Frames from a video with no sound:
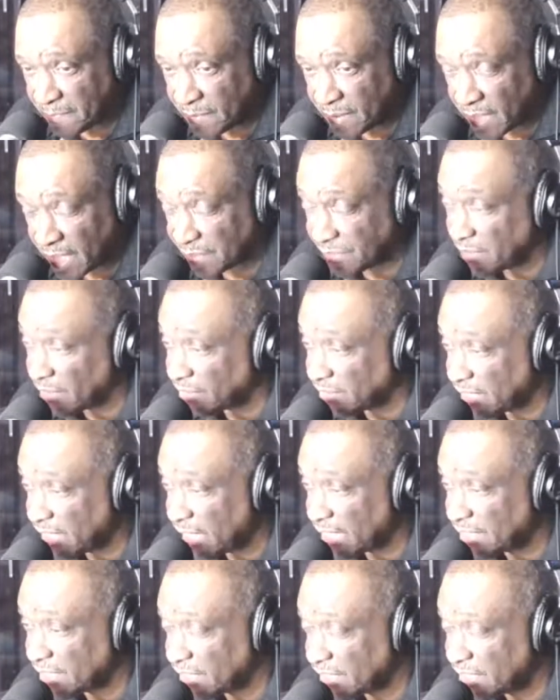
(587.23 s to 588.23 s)
I thought
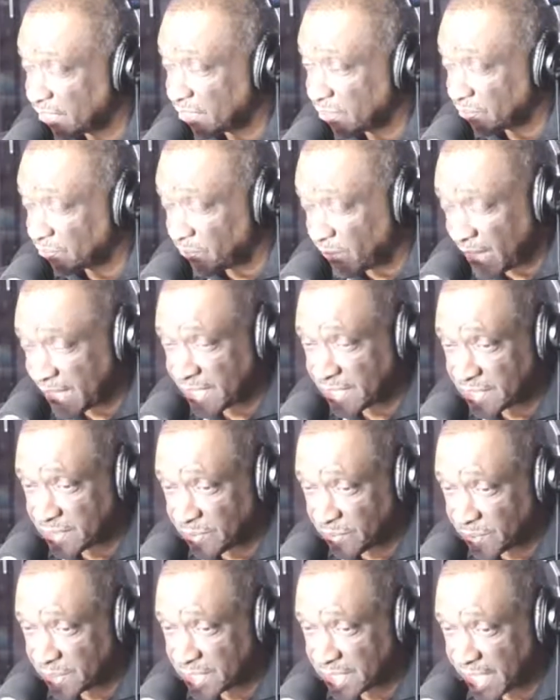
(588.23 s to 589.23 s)
Condoleezza Rice
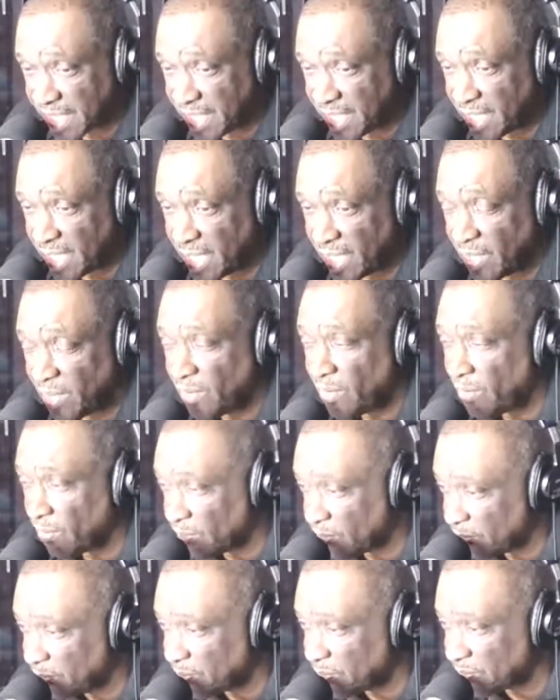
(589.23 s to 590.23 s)
was a
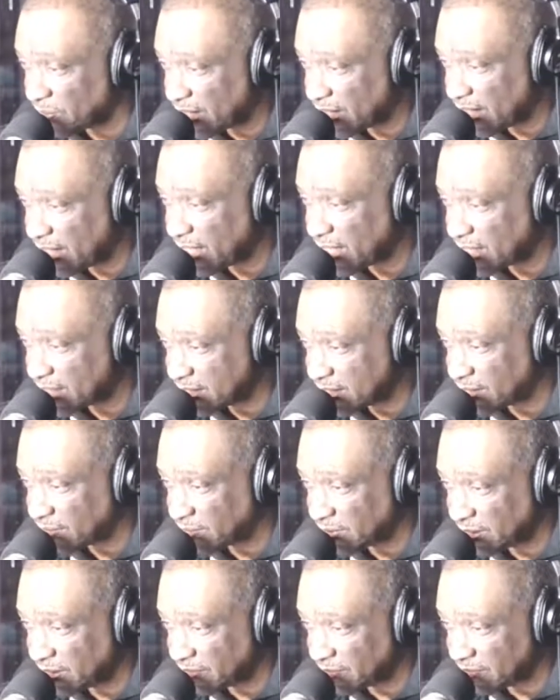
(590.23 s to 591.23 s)
horrible
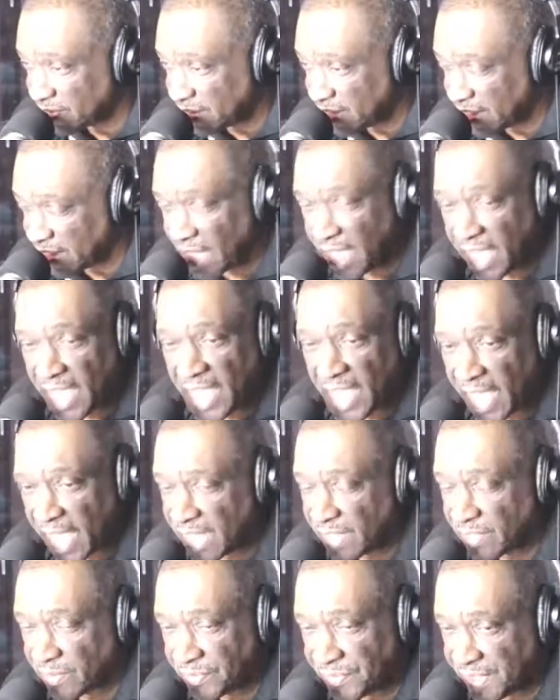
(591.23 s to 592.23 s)
Secretary of State. I
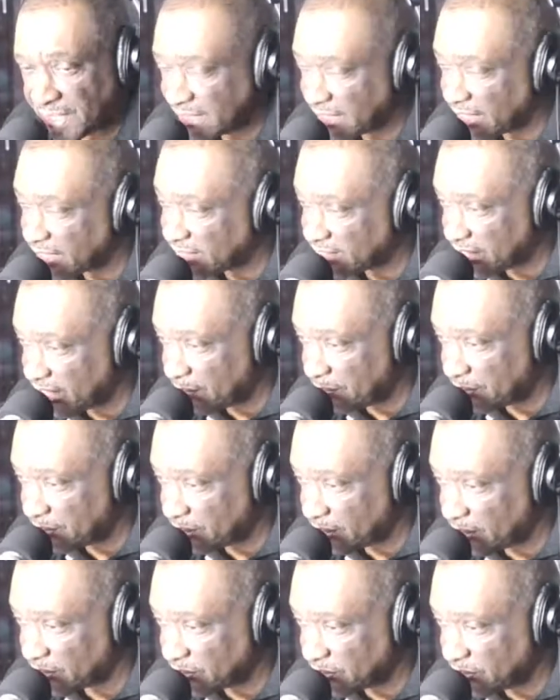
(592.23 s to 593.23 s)
don't think that job
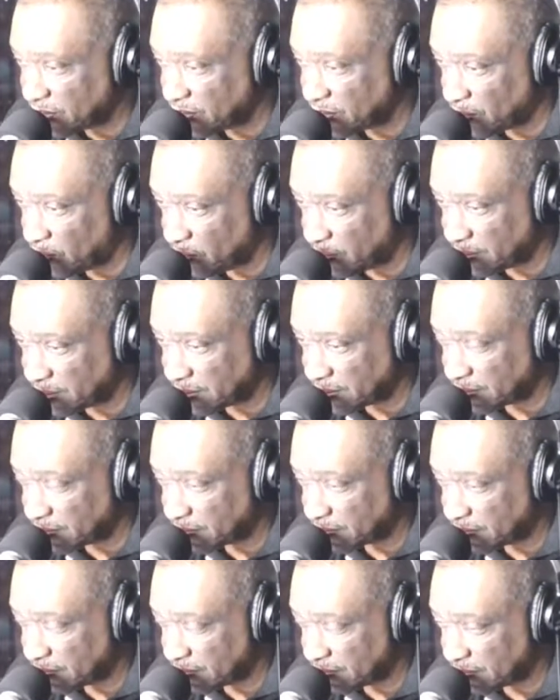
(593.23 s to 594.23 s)
belongs to a woman
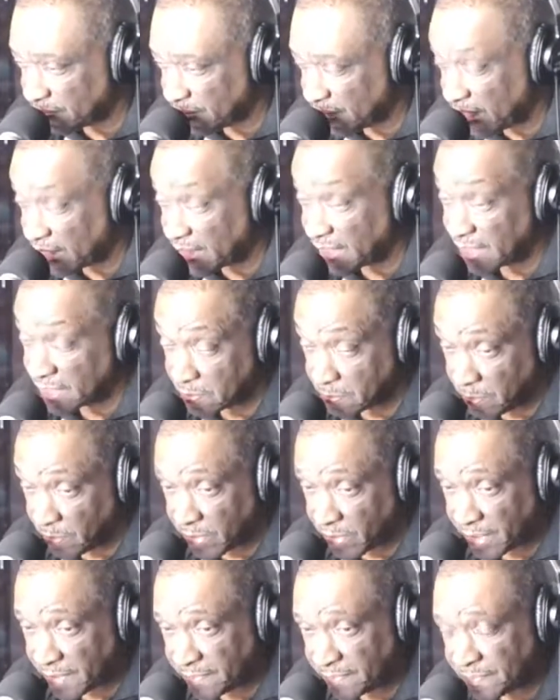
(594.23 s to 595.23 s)
at this
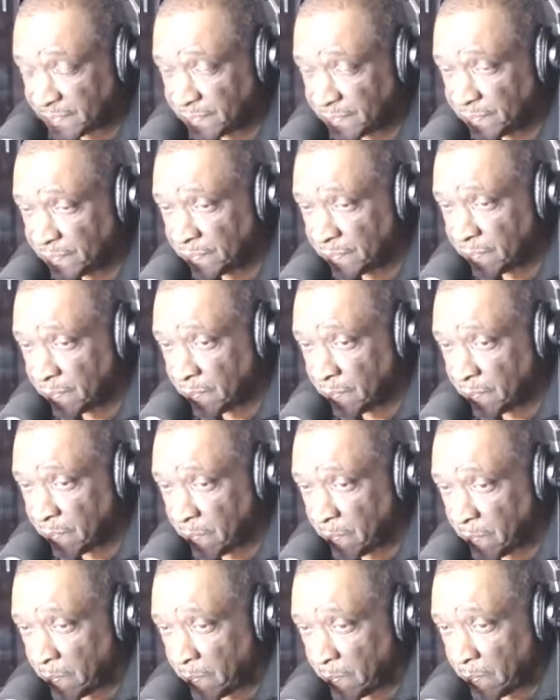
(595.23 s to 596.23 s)
point.
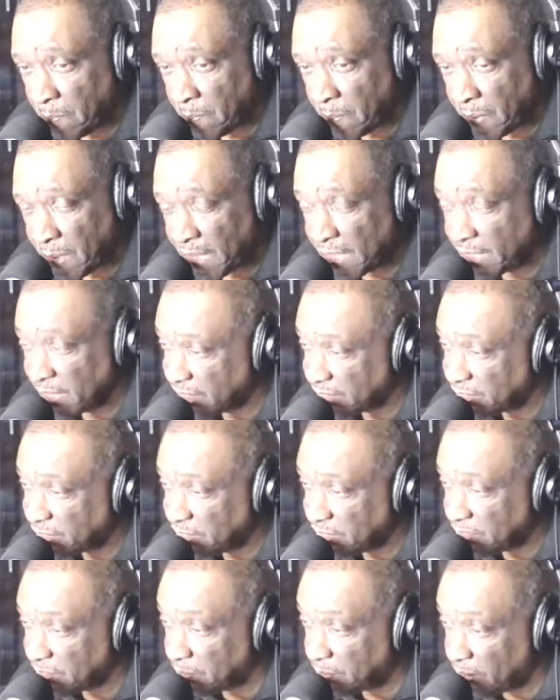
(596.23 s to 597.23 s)
unless
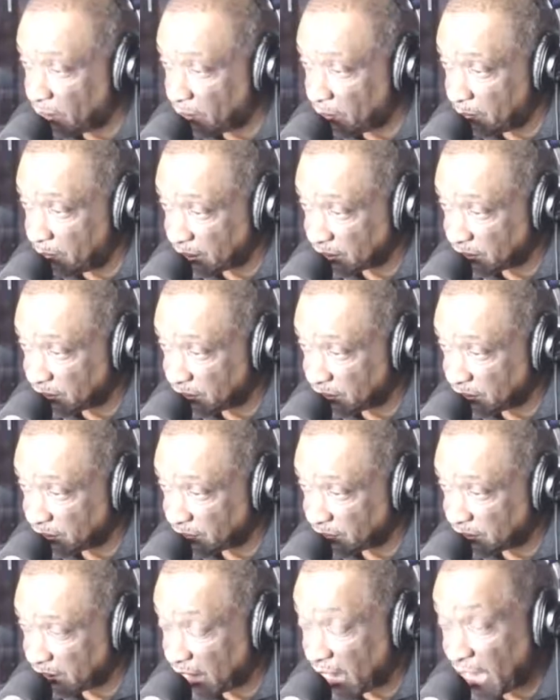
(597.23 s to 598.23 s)
she's a ball buster.
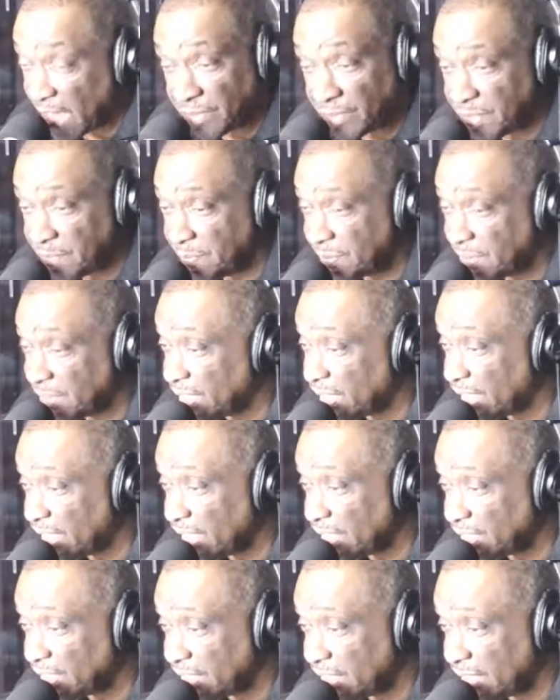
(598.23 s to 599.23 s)
I don't even think
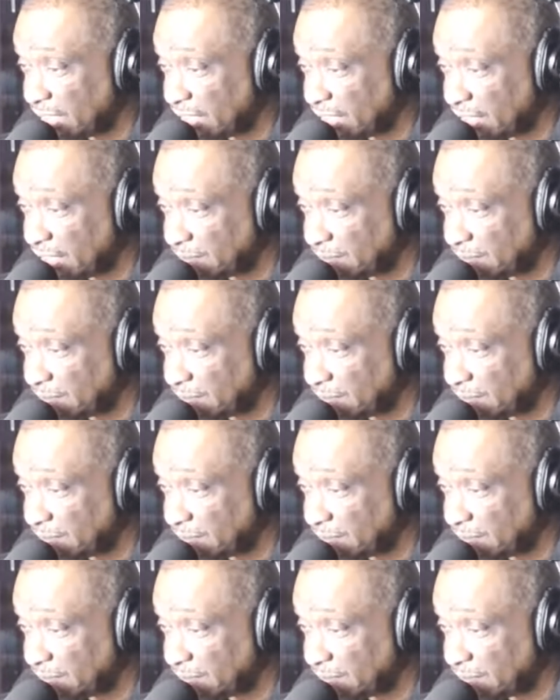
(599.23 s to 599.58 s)
Haley,